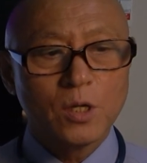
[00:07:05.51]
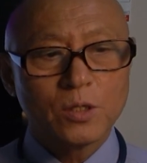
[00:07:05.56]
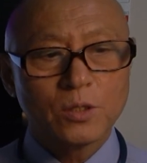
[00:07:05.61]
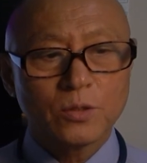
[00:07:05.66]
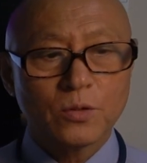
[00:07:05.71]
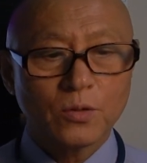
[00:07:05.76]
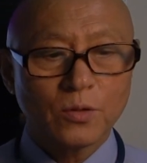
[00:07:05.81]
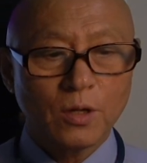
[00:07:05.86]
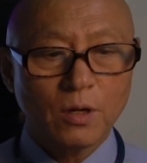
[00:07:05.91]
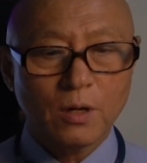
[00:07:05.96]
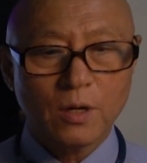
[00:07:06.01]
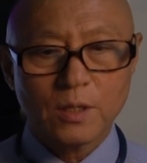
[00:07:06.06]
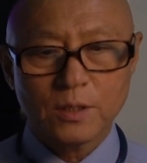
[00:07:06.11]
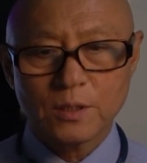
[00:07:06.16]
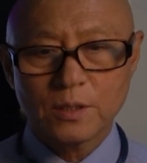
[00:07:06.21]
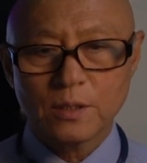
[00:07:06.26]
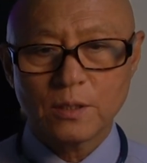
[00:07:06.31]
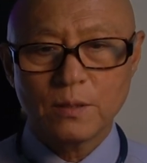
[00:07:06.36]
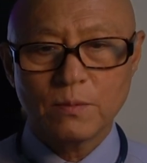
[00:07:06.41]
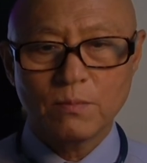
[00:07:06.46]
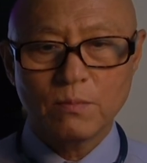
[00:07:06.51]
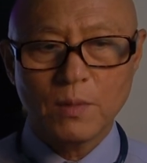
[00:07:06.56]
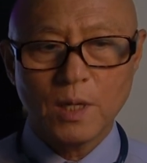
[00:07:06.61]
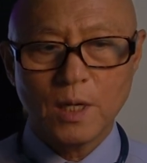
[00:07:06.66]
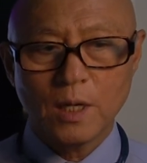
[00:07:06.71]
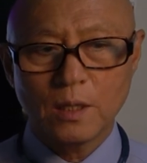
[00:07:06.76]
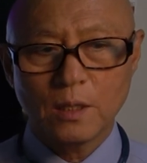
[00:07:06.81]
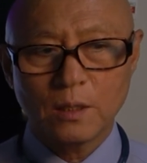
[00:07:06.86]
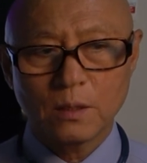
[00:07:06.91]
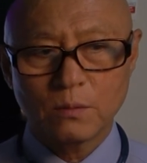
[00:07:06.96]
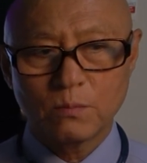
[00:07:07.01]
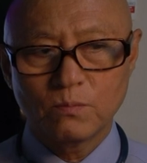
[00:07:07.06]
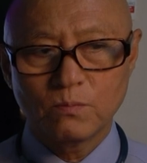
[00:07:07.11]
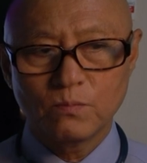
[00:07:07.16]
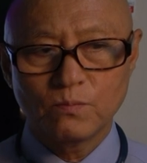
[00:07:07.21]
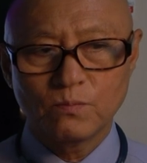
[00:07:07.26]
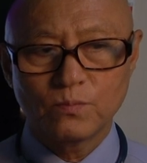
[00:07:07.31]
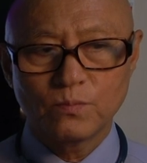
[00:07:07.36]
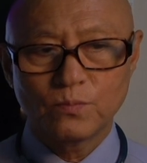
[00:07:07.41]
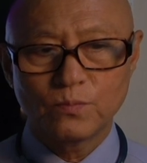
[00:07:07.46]
So there are some uh,
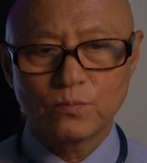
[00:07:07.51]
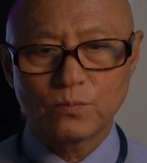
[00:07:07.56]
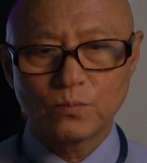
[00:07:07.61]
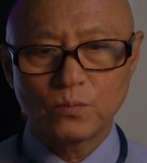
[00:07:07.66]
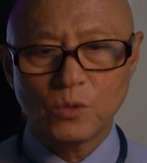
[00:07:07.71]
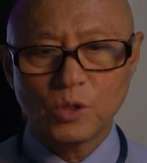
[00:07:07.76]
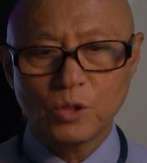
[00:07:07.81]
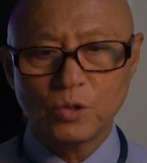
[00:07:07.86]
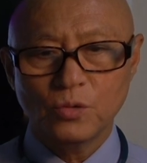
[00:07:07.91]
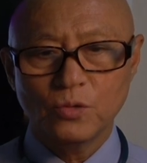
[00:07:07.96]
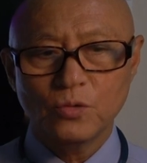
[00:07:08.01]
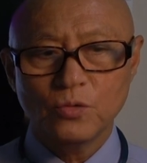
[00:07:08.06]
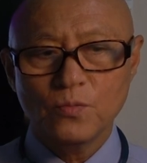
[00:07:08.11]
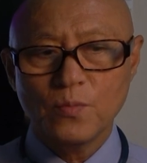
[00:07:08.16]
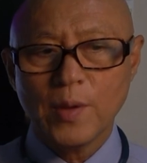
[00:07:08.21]
two